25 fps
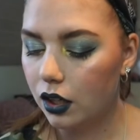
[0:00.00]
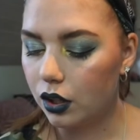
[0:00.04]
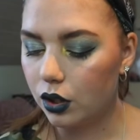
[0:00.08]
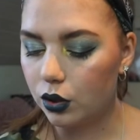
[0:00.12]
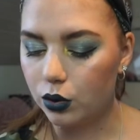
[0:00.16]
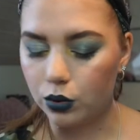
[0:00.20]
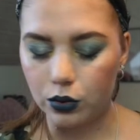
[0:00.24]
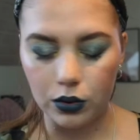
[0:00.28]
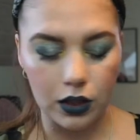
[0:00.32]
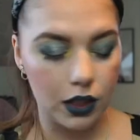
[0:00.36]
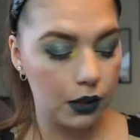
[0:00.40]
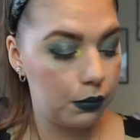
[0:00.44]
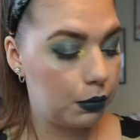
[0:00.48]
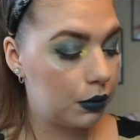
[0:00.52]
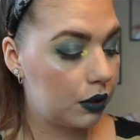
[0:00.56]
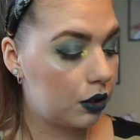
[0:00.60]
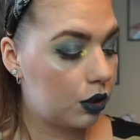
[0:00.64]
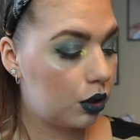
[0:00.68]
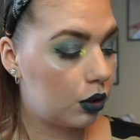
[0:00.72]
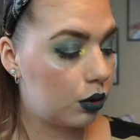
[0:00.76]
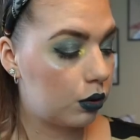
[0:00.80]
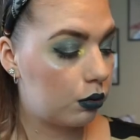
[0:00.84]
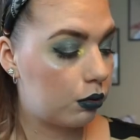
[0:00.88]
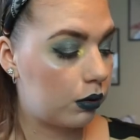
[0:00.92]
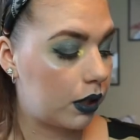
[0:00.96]
Oh, let me
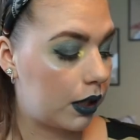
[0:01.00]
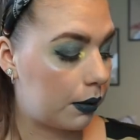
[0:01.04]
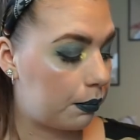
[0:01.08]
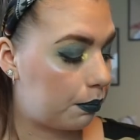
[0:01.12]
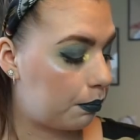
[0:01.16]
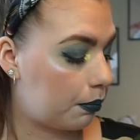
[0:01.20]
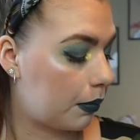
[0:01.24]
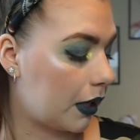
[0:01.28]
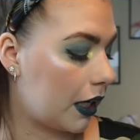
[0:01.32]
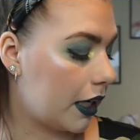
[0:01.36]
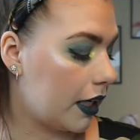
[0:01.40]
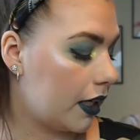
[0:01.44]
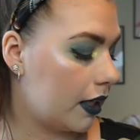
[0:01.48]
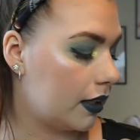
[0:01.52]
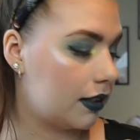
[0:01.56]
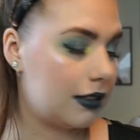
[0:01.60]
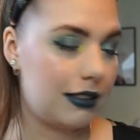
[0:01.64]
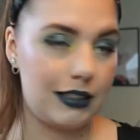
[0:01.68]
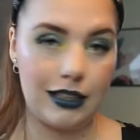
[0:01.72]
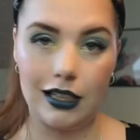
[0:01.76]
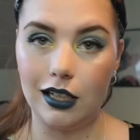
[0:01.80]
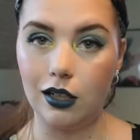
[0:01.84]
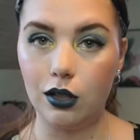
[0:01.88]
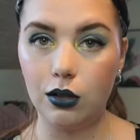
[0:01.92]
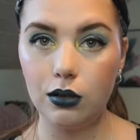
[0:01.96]
go grab my
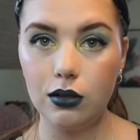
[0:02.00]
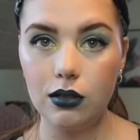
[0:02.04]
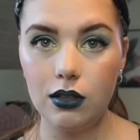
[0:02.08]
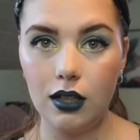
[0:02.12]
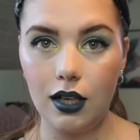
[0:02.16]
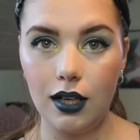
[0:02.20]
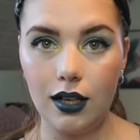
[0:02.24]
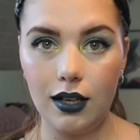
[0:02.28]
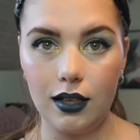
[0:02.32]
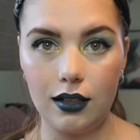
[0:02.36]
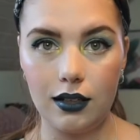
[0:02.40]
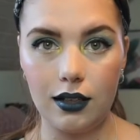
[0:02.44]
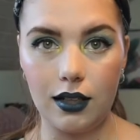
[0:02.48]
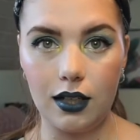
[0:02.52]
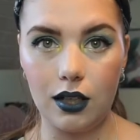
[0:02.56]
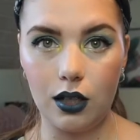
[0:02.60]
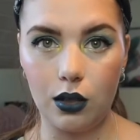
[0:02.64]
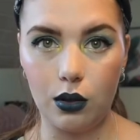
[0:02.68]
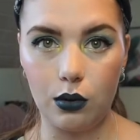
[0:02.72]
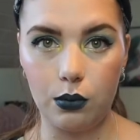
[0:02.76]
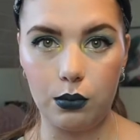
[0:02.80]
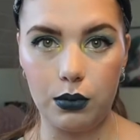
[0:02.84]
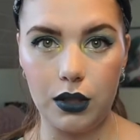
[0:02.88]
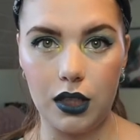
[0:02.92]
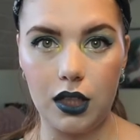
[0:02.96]
towel and
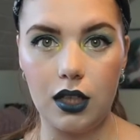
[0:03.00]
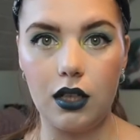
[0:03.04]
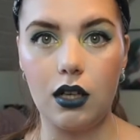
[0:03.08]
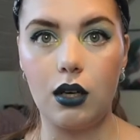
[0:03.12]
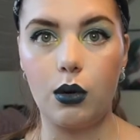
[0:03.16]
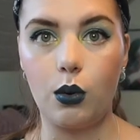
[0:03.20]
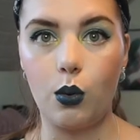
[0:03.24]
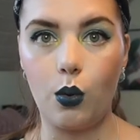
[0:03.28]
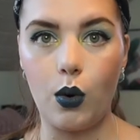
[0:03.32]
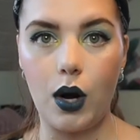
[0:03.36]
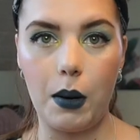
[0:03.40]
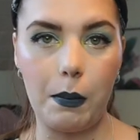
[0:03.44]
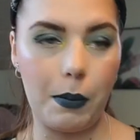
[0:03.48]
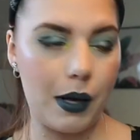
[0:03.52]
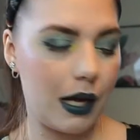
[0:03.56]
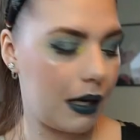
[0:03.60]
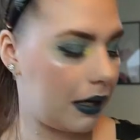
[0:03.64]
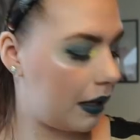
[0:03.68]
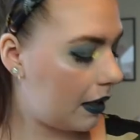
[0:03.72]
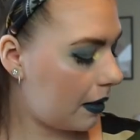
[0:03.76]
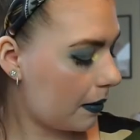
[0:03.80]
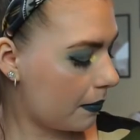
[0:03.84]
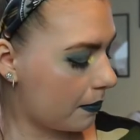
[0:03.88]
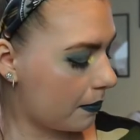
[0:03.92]
I'll be right back.